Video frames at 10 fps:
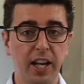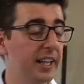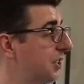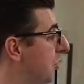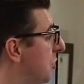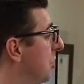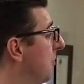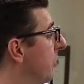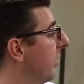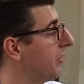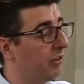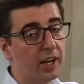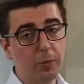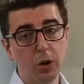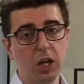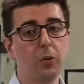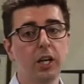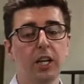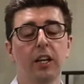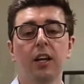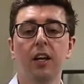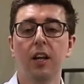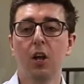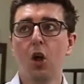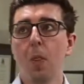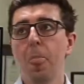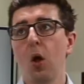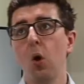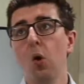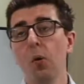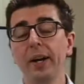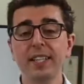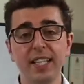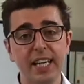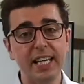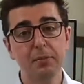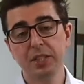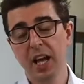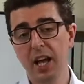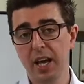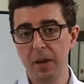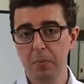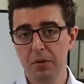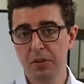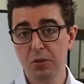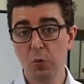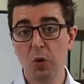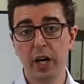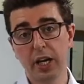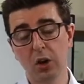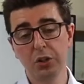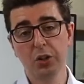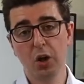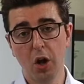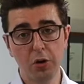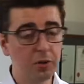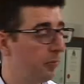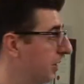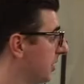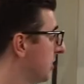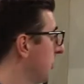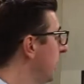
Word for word: and this is just your Monday to Friday work week. Always keep time to work on your own business. So in